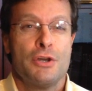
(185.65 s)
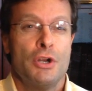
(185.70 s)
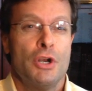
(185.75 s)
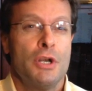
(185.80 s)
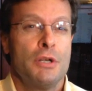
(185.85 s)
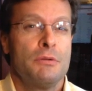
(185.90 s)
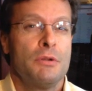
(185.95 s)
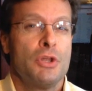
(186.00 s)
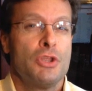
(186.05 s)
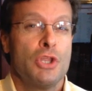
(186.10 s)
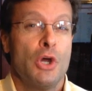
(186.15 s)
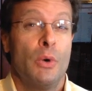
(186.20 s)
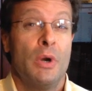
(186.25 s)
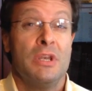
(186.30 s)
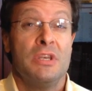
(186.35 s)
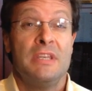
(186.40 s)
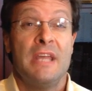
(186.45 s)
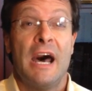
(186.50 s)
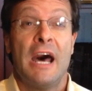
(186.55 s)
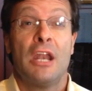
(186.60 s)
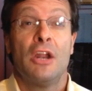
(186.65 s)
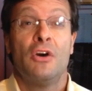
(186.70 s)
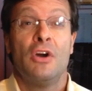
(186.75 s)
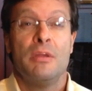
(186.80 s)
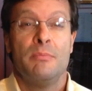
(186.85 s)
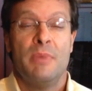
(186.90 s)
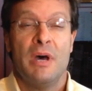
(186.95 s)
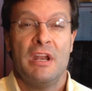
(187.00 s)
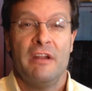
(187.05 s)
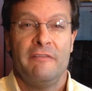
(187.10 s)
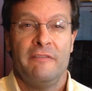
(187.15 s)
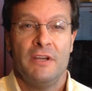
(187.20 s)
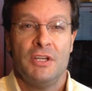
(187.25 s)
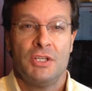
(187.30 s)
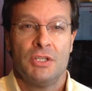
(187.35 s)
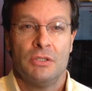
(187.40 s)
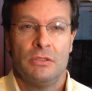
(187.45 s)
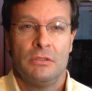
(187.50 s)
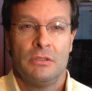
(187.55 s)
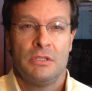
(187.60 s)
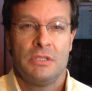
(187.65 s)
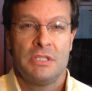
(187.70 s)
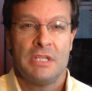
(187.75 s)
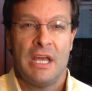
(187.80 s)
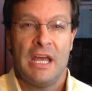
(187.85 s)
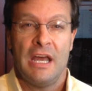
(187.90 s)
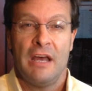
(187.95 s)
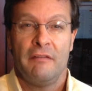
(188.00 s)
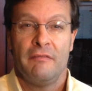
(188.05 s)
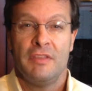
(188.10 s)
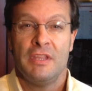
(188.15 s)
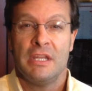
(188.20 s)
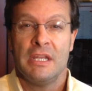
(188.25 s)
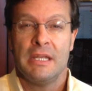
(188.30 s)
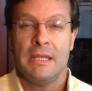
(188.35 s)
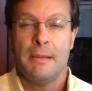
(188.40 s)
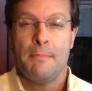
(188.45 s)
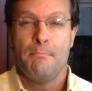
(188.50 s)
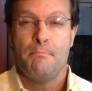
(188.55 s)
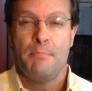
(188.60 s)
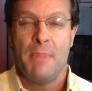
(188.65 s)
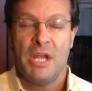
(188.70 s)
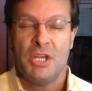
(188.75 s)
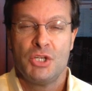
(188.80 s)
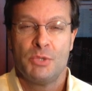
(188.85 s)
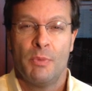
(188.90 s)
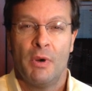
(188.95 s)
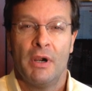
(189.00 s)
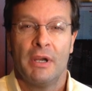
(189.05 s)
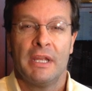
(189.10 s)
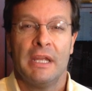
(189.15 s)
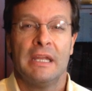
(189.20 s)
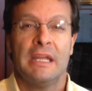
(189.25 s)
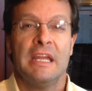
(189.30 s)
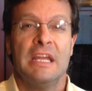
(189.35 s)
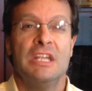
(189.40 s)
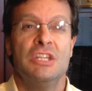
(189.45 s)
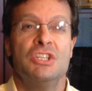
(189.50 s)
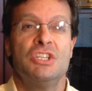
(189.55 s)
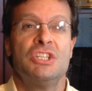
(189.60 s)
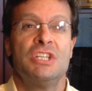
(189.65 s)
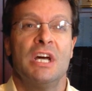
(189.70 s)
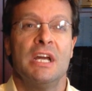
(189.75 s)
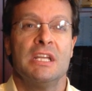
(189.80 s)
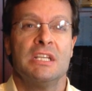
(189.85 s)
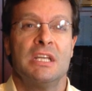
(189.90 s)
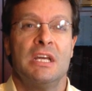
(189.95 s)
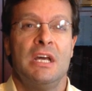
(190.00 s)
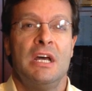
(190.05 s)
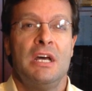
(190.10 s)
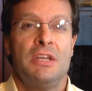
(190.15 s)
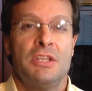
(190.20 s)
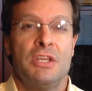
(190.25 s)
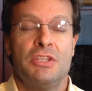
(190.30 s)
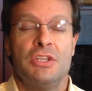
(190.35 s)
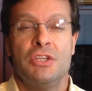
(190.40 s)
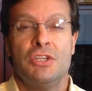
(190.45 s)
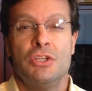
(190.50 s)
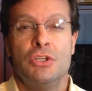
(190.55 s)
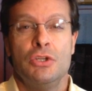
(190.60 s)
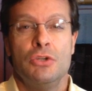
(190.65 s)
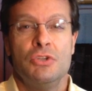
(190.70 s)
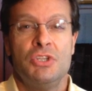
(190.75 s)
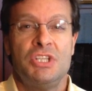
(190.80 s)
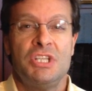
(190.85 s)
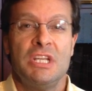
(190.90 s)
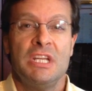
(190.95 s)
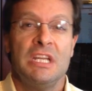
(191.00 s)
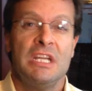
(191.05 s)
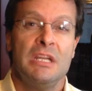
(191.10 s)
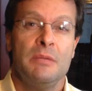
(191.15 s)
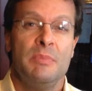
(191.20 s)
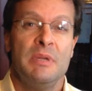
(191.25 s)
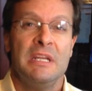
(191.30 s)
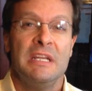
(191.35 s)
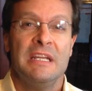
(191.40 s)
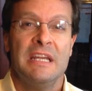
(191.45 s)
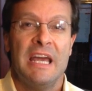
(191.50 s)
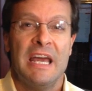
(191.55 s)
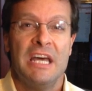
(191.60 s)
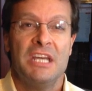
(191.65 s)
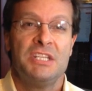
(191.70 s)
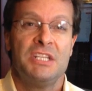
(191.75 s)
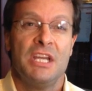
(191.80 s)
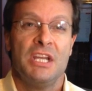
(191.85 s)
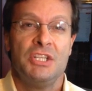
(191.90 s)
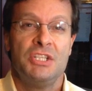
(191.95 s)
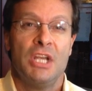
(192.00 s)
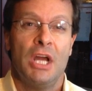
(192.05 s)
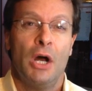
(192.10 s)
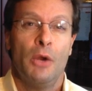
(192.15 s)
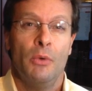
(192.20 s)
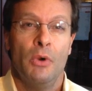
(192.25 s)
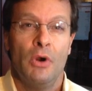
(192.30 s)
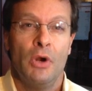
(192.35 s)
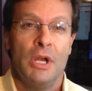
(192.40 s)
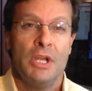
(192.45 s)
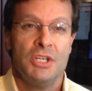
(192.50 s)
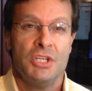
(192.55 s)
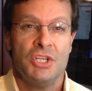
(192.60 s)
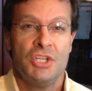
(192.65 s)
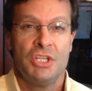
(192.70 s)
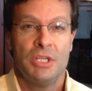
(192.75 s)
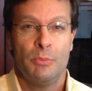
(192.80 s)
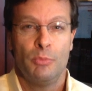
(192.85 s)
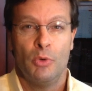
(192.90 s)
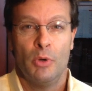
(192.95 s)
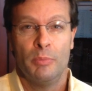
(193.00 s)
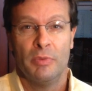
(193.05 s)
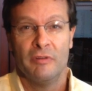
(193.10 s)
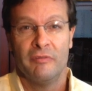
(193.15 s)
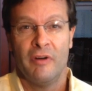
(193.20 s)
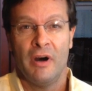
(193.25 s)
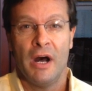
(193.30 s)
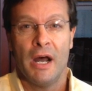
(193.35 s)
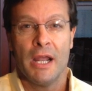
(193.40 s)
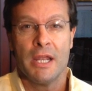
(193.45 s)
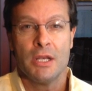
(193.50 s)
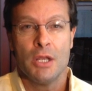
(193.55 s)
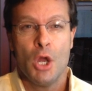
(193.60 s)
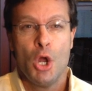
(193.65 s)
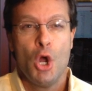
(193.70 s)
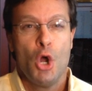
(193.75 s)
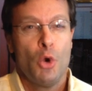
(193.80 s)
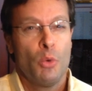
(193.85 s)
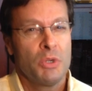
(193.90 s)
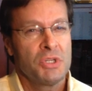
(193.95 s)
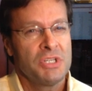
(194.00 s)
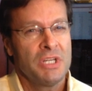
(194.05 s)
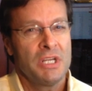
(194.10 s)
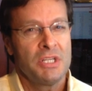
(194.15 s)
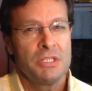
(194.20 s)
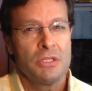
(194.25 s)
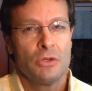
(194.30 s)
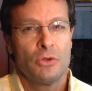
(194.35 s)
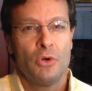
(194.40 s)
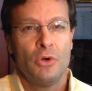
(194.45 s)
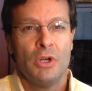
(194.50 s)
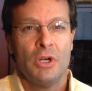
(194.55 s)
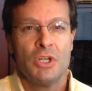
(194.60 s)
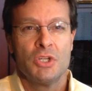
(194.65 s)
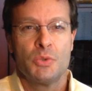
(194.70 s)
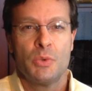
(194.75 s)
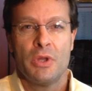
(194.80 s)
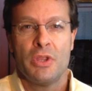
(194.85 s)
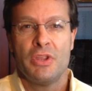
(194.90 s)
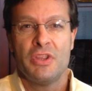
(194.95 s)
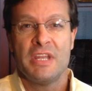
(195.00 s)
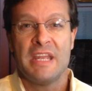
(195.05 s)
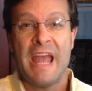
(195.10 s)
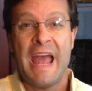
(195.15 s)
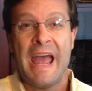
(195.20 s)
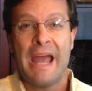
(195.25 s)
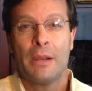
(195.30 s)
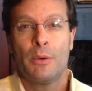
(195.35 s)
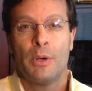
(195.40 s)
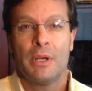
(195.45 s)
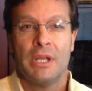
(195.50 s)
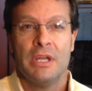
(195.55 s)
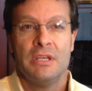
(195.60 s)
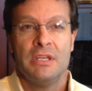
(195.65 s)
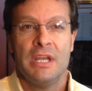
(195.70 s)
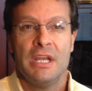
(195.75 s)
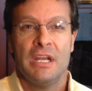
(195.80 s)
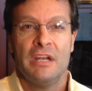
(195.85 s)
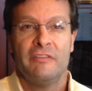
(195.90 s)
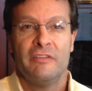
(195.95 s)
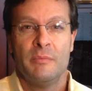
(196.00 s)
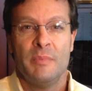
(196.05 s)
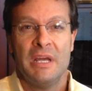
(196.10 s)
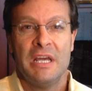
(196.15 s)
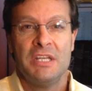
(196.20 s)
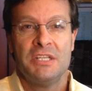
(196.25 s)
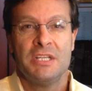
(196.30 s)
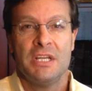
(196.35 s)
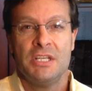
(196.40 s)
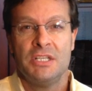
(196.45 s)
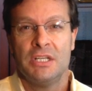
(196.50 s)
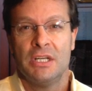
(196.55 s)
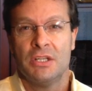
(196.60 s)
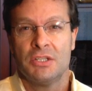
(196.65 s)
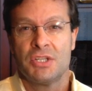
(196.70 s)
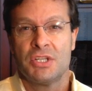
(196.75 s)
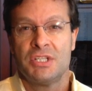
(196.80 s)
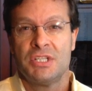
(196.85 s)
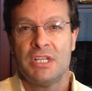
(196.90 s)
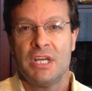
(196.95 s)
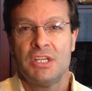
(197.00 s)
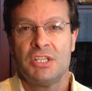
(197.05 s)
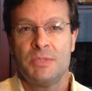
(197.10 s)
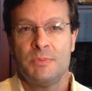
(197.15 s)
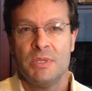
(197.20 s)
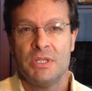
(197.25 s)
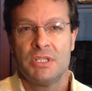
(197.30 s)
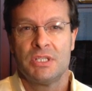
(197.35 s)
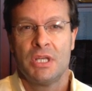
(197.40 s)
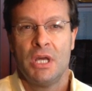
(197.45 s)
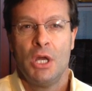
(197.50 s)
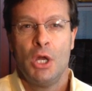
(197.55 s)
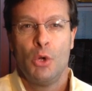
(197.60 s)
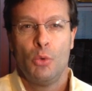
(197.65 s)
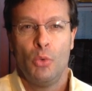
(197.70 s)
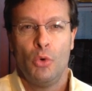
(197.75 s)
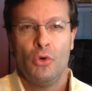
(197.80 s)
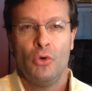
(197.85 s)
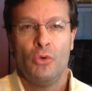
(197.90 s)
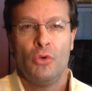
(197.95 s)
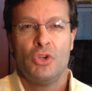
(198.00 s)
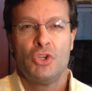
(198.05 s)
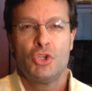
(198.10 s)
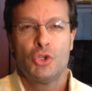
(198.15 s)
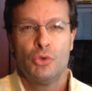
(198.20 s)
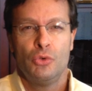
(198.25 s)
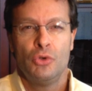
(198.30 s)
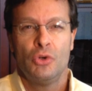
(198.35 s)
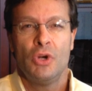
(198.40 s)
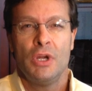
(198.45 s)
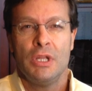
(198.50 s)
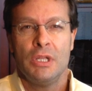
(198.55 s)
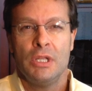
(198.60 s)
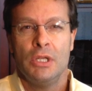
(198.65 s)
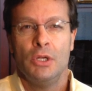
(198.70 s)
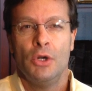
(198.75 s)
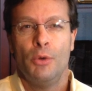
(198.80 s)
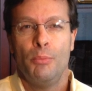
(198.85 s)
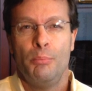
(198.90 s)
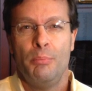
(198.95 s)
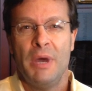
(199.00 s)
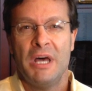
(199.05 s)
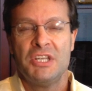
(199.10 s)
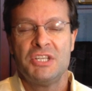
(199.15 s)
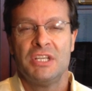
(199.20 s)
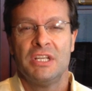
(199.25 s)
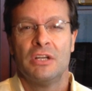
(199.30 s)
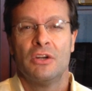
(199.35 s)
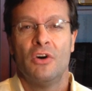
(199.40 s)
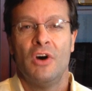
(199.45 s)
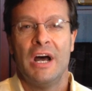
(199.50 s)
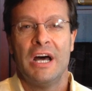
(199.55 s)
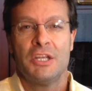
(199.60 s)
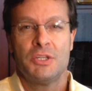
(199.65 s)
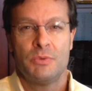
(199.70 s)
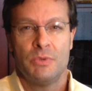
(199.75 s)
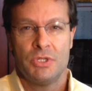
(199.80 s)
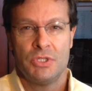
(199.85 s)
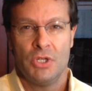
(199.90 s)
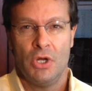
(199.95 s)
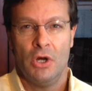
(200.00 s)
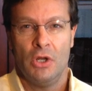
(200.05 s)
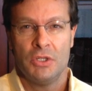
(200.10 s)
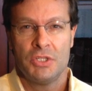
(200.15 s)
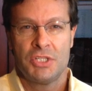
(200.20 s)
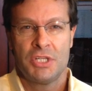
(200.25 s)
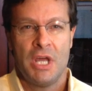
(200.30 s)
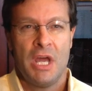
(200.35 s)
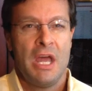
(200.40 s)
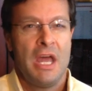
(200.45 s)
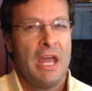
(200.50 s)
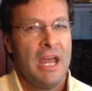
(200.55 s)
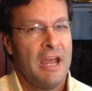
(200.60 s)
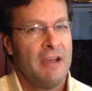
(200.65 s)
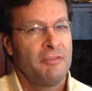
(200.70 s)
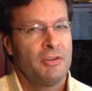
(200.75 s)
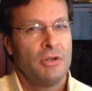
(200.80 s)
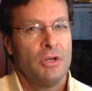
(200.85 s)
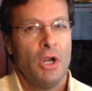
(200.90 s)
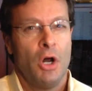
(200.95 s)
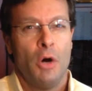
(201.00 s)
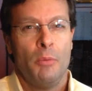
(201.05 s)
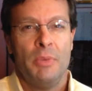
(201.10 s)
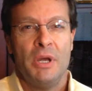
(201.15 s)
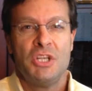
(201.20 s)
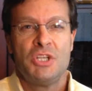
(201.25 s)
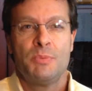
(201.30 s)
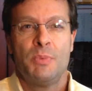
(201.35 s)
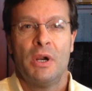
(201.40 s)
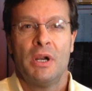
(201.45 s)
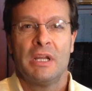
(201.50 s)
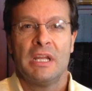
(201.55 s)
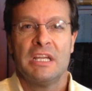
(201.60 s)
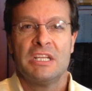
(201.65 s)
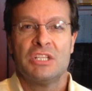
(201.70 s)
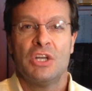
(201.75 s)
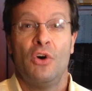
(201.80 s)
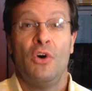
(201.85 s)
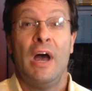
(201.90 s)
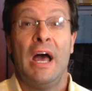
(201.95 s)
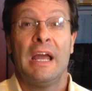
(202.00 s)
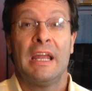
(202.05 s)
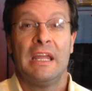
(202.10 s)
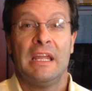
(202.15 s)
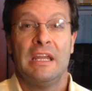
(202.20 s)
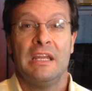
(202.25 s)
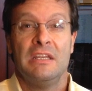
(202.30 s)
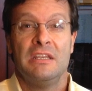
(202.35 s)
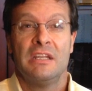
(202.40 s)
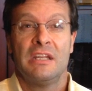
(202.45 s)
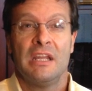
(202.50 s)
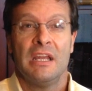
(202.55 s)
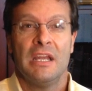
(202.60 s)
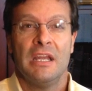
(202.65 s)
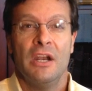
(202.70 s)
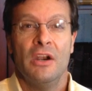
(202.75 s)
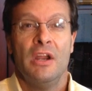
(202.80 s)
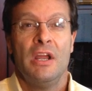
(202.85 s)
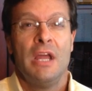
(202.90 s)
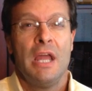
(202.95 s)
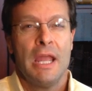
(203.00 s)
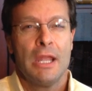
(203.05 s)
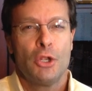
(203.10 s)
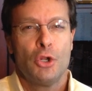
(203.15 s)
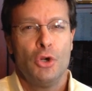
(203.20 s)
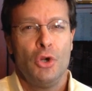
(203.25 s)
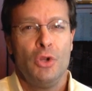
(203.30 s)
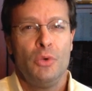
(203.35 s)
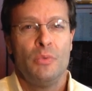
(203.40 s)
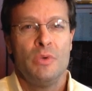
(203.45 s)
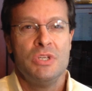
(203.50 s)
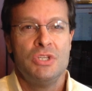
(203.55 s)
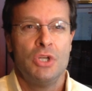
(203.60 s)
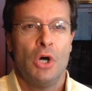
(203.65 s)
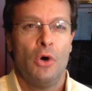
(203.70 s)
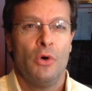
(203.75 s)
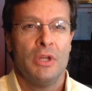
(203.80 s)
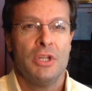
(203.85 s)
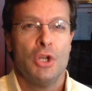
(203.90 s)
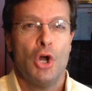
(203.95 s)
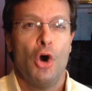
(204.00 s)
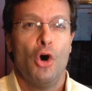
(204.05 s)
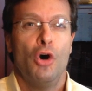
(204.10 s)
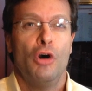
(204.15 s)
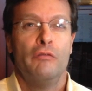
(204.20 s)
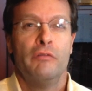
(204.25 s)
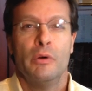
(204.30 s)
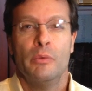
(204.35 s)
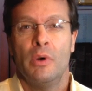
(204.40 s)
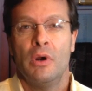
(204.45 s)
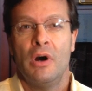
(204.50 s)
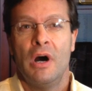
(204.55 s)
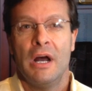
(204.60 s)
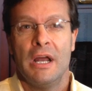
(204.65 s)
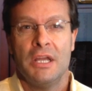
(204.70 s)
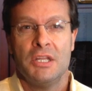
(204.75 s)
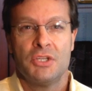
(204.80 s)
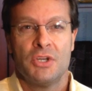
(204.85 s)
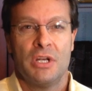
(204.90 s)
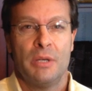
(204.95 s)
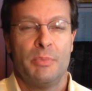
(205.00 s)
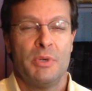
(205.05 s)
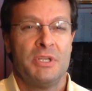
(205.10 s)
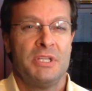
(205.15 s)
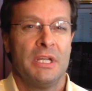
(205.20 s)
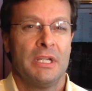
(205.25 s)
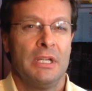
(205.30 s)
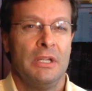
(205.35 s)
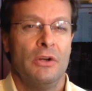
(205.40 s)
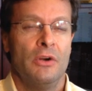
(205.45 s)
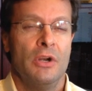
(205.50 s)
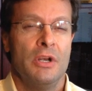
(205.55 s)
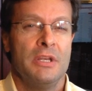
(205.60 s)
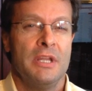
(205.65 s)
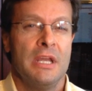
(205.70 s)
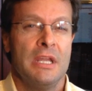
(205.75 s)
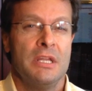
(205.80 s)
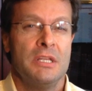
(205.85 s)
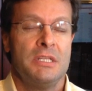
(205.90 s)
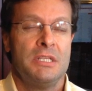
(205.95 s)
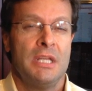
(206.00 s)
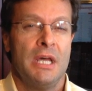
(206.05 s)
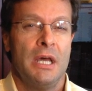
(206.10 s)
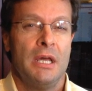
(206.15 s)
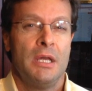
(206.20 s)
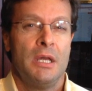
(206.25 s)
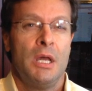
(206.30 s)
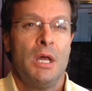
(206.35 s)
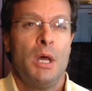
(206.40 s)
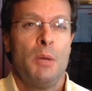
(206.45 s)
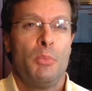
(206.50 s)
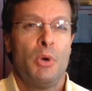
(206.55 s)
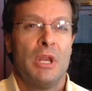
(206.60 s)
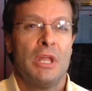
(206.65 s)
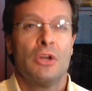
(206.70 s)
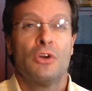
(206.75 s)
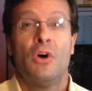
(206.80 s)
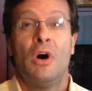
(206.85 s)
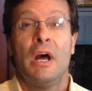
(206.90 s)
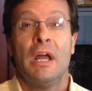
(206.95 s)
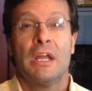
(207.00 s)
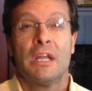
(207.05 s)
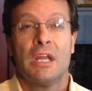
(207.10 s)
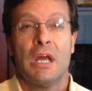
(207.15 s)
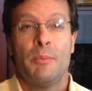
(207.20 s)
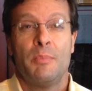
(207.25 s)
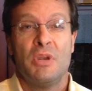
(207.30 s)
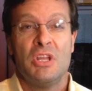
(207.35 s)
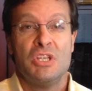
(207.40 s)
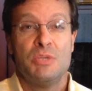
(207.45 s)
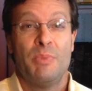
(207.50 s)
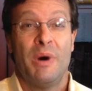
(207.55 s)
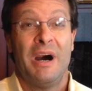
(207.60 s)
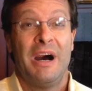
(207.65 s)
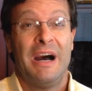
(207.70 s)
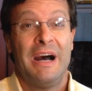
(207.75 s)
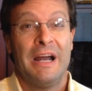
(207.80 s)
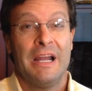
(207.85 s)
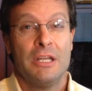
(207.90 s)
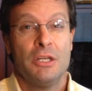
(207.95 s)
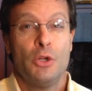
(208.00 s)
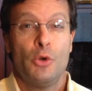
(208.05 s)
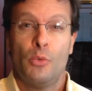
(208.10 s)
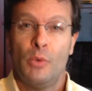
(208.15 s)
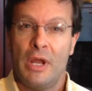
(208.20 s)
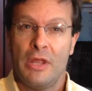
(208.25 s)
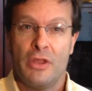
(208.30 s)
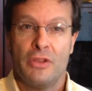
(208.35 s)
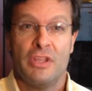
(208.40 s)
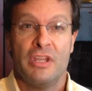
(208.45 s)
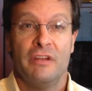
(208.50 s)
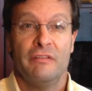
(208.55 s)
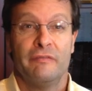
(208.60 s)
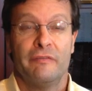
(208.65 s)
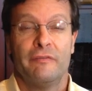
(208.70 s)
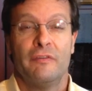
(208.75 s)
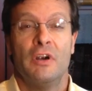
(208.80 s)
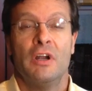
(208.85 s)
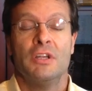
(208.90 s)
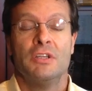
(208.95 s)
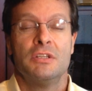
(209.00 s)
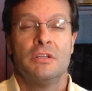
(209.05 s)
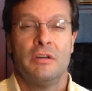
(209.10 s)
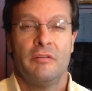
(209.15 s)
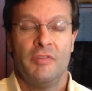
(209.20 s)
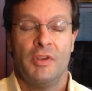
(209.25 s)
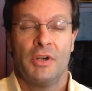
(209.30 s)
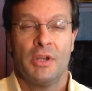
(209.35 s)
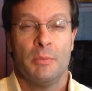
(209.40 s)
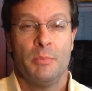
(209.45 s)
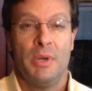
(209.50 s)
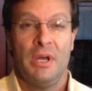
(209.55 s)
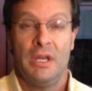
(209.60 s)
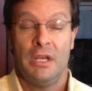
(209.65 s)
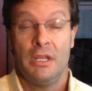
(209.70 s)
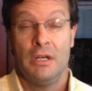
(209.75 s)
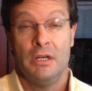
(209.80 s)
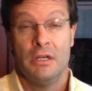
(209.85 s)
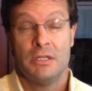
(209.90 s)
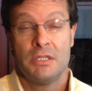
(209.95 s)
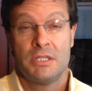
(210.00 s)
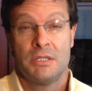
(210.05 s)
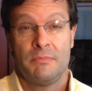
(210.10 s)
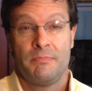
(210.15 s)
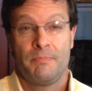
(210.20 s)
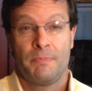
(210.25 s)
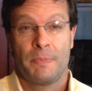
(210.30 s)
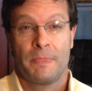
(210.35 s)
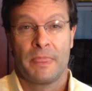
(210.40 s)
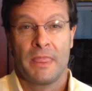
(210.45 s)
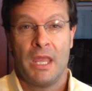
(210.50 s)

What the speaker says: Third, though undoubtedly beneficial to have the benchmarking insight that this new CEB-SHL relationship will provide, what's not so clear is whether the aggregate data from SHL's assessments will truly yield best-in-class results. After all, benchmarking is a lagging indicator and could result in over-reliance on a particular data set, putting client companies behind rather than in front of their competitors.